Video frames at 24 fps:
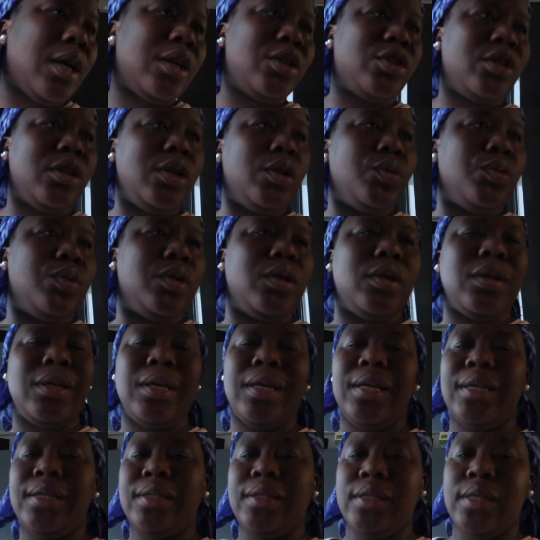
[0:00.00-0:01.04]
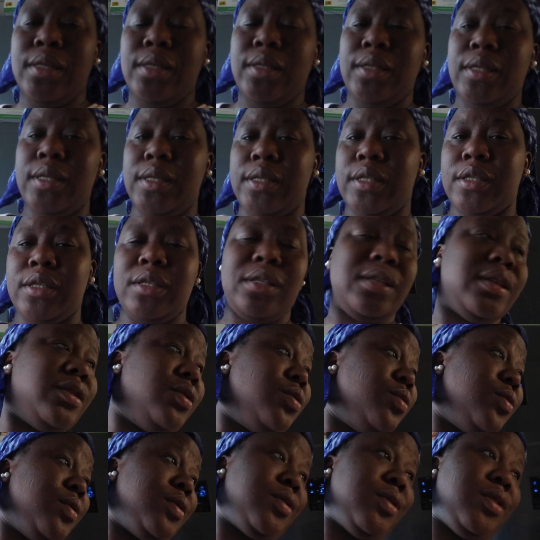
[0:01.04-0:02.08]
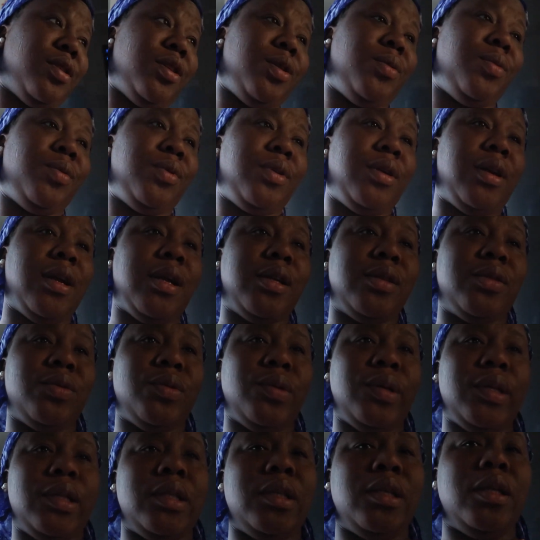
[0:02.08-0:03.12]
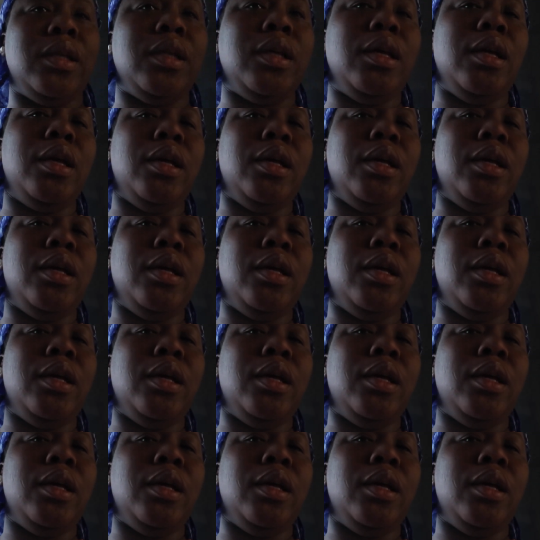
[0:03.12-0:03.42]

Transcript: I actually want to end this because I don't want to keep you guys waiting.